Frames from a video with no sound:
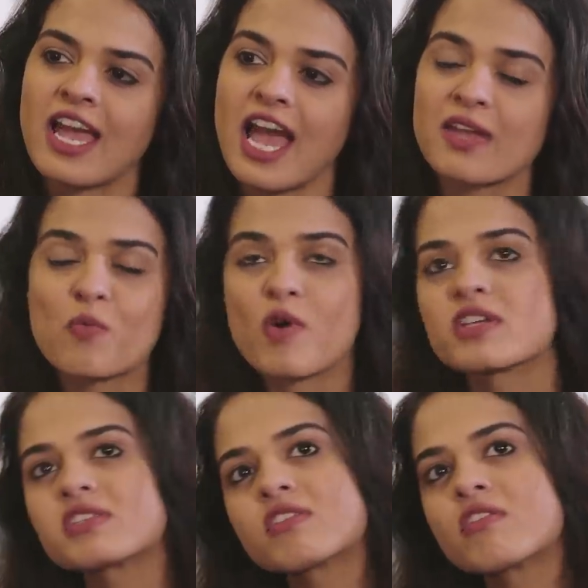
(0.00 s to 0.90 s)
And what
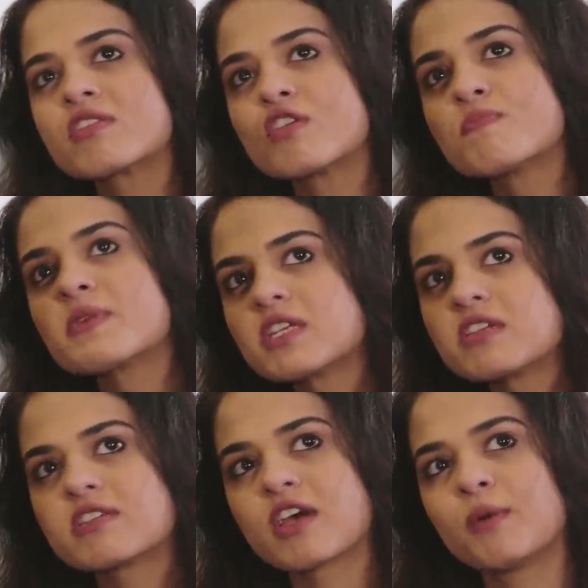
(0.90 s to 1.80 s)
is your
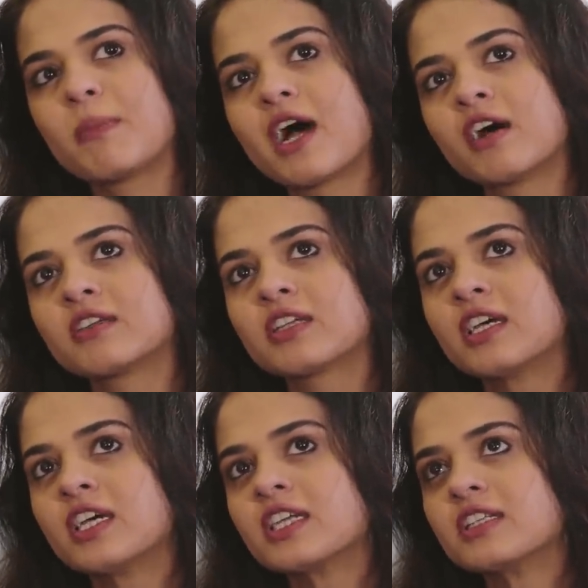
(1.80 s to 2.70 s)
opinion about
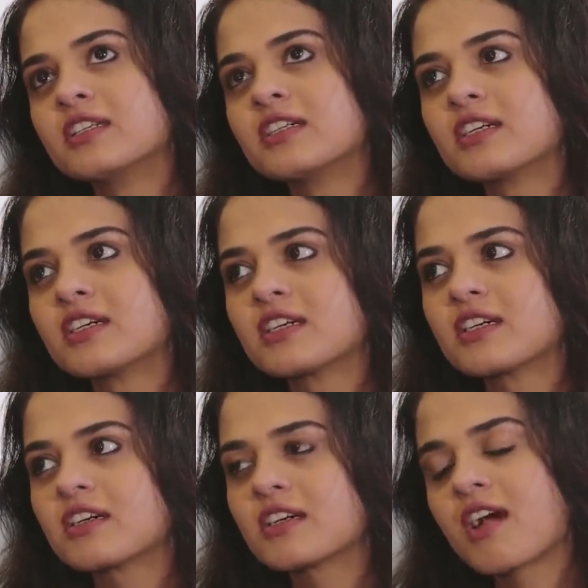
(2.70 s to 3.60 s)
the
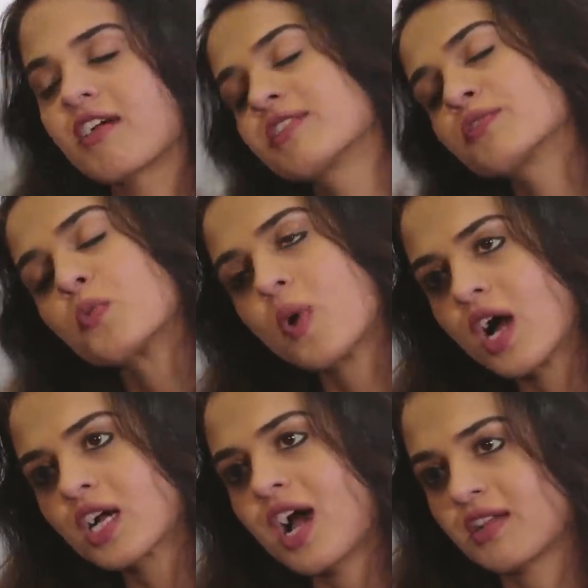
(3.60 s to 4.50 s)
current
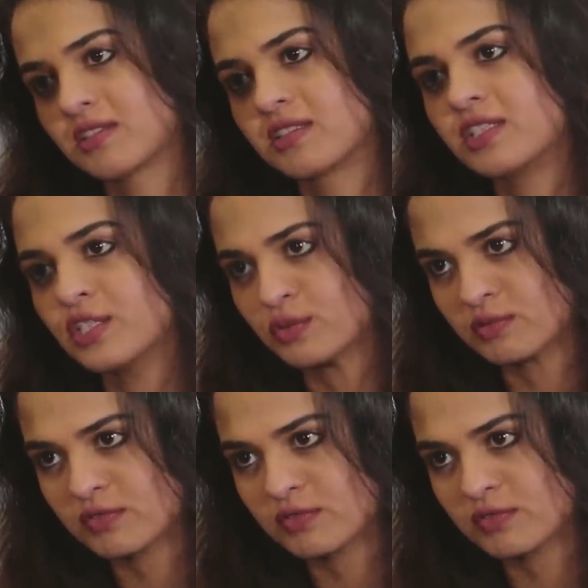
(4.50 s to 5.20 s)
work under the new